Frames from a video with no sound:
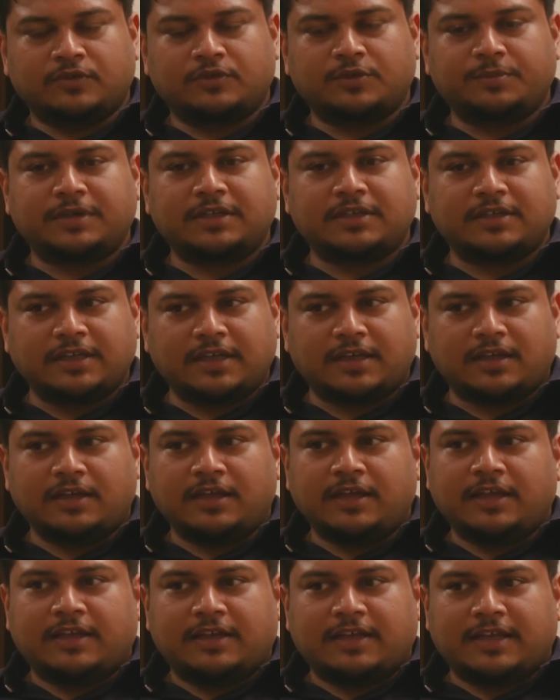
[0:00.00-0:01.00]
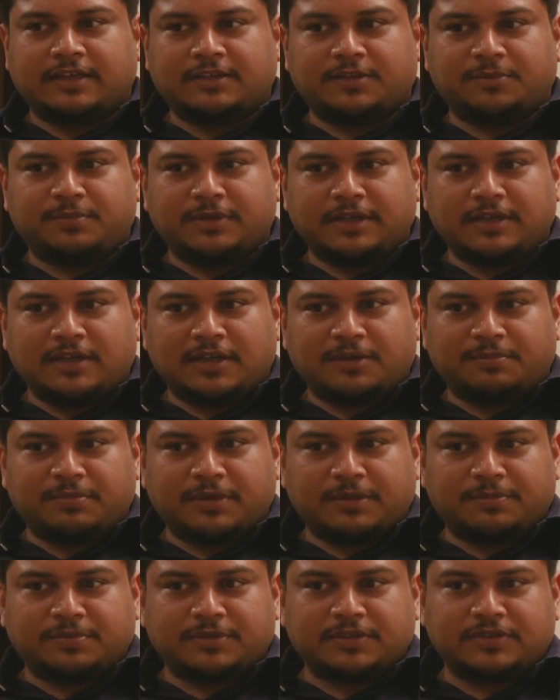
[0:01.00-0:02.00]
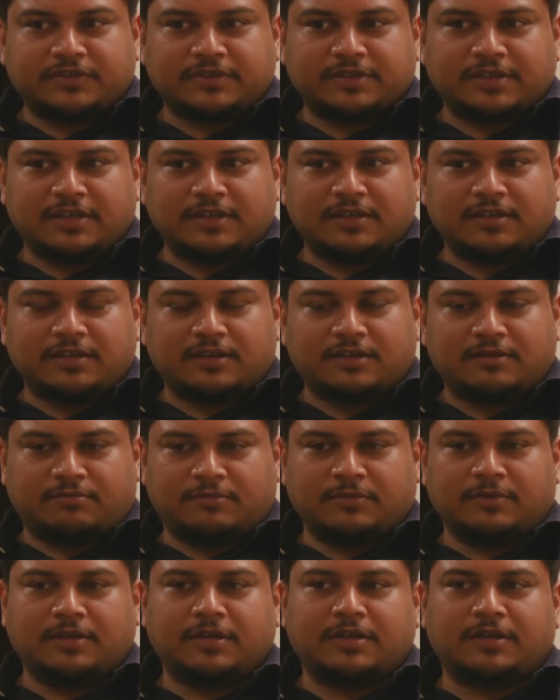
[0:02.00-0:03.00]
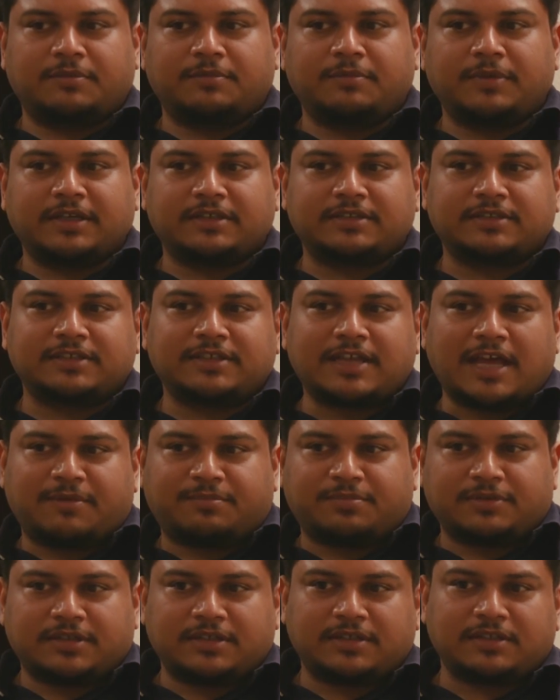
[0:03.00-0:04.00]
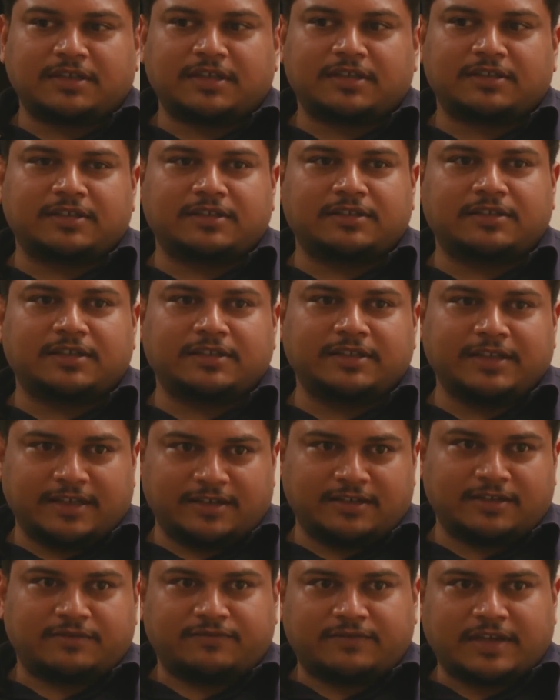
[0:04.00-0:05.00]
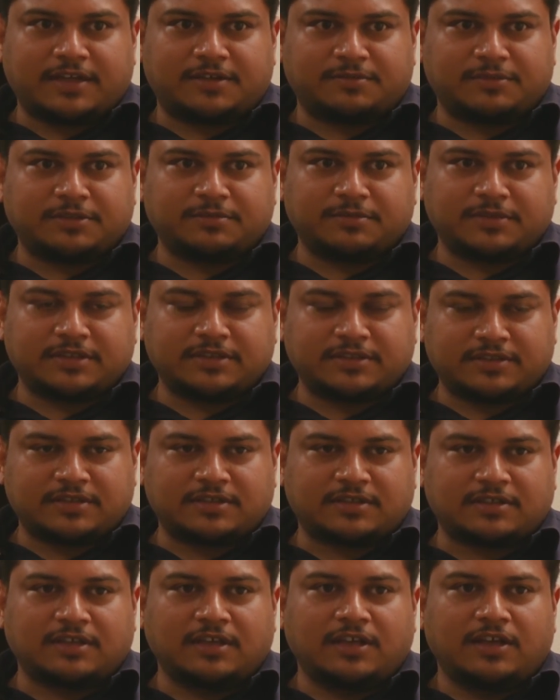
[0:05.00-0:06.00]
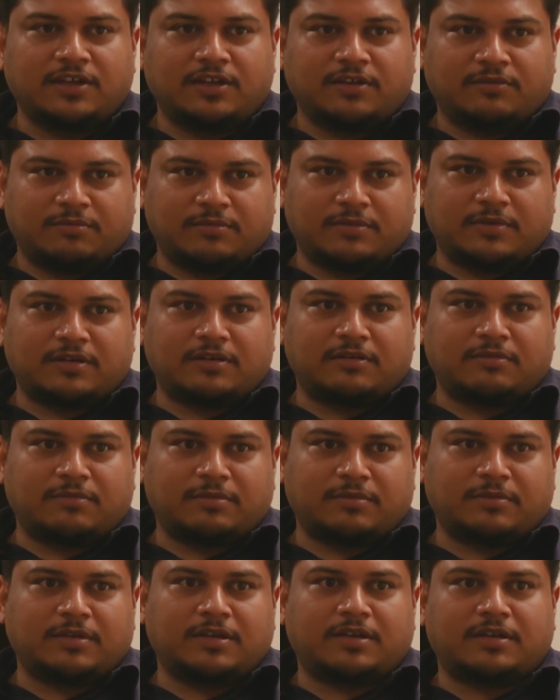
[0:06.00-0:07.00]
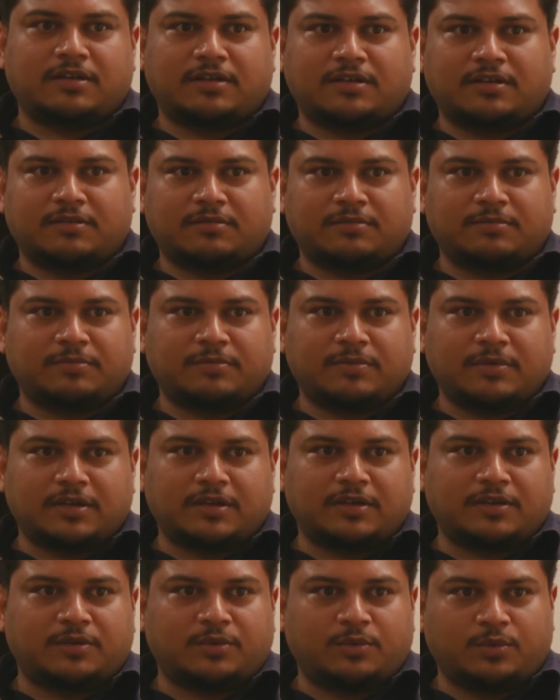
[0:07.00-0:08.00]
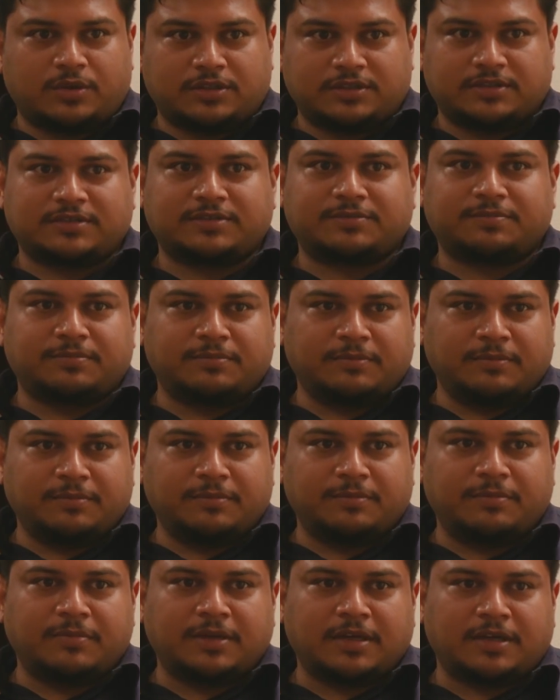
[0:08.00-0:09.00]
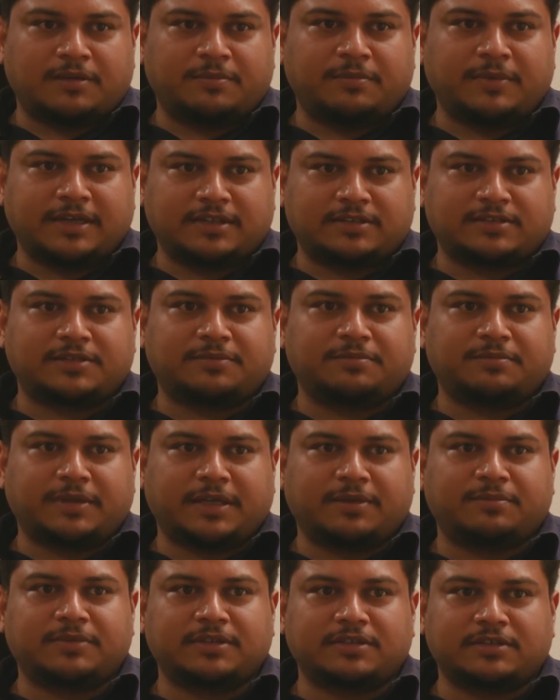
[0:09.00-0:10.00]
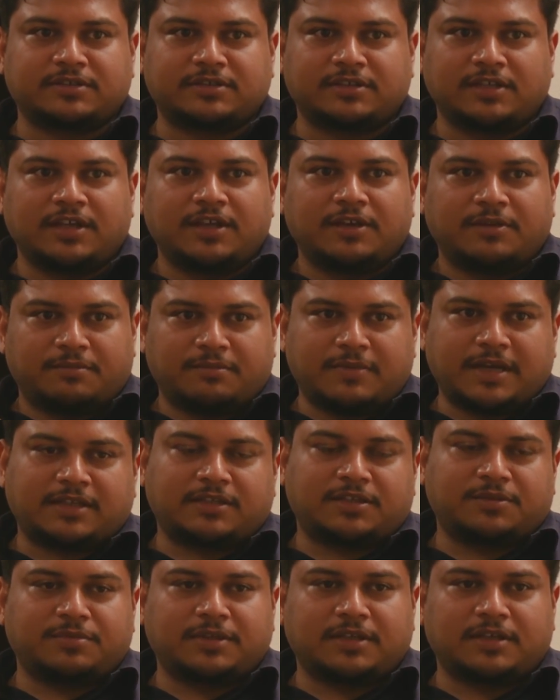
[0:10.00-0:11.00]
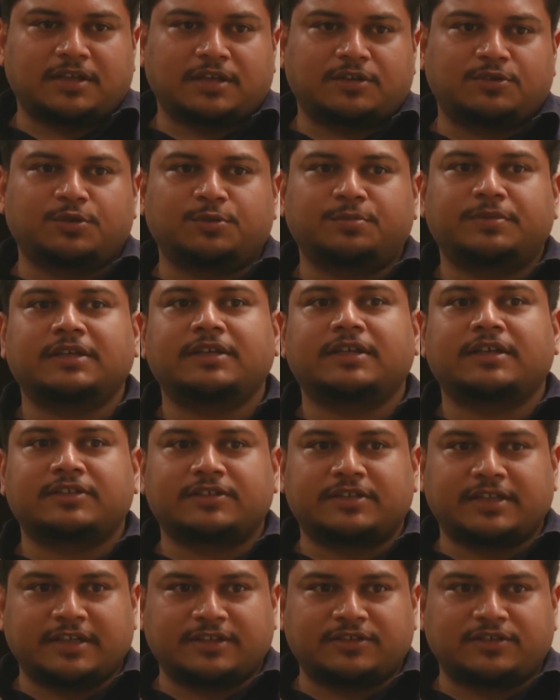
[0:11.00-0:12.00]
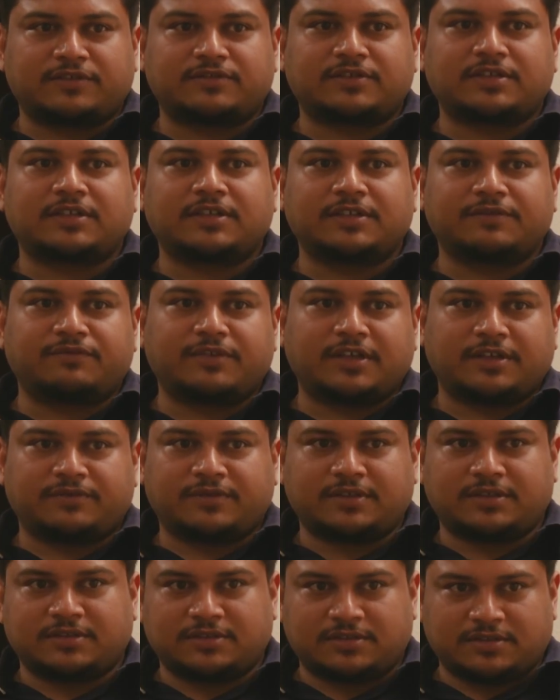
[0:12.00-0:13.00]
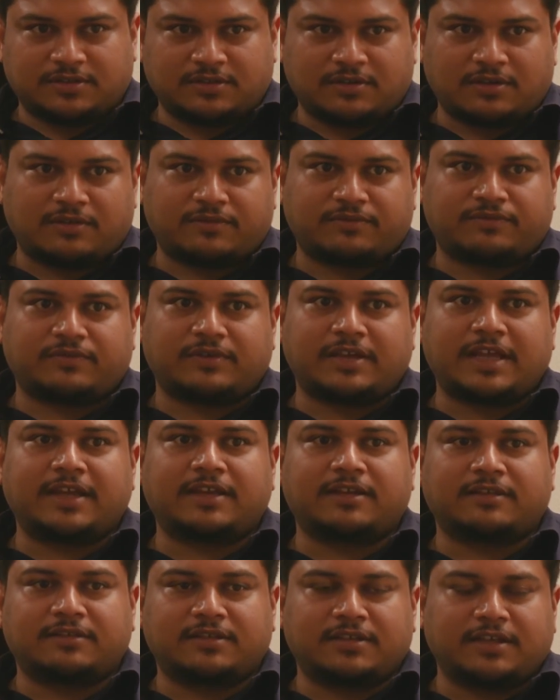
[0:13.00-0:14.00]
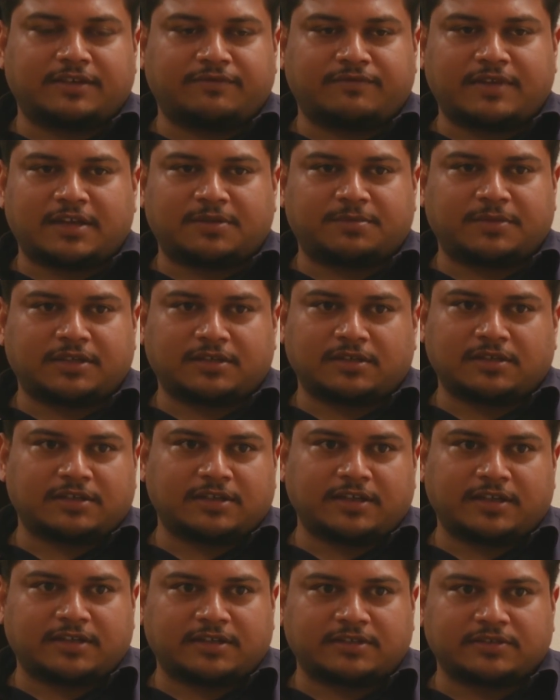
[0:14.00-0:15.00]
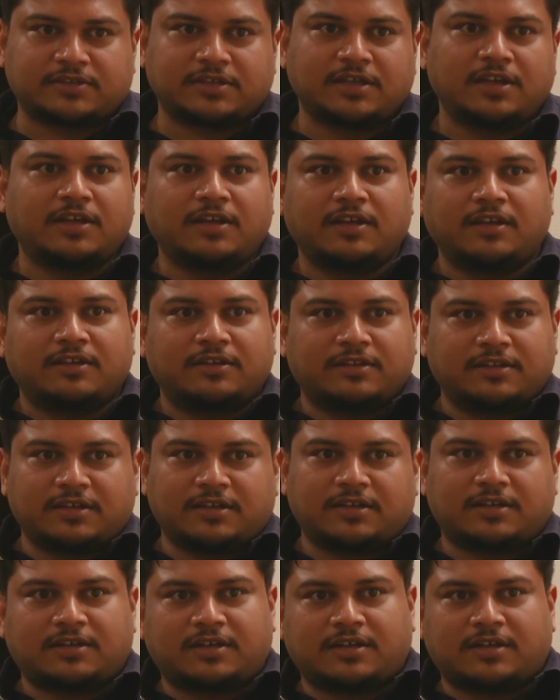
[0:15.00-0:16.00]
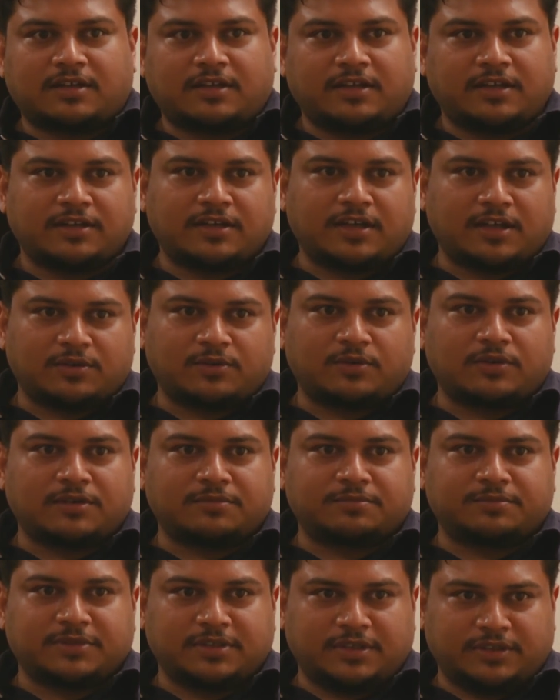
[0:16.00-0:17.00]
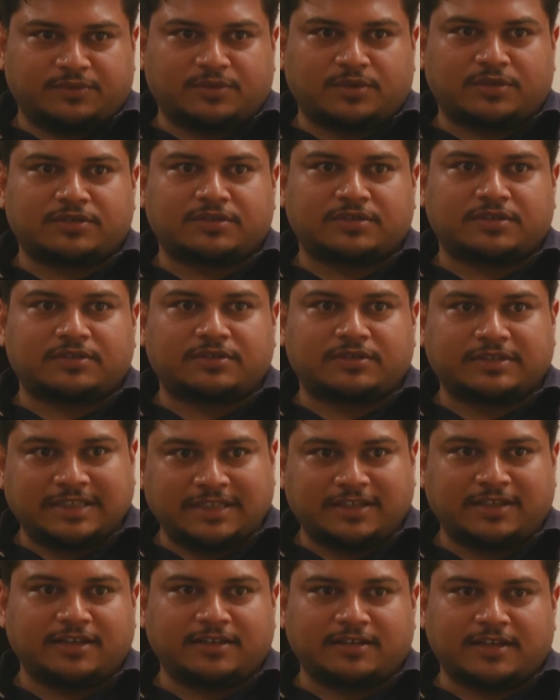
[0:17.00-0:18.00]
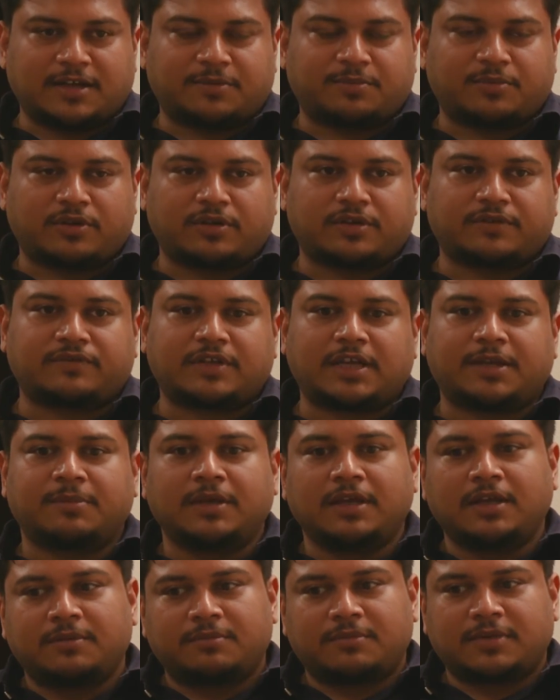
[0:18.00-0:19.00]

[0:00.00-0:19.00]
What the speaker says: So, but yeah, like the Birla papers clear makes it apparent that the then environment minister was made some payments by the Birla group in exchange of certain favors of like the environmental clearance the Hindalco company was seeking that point of time.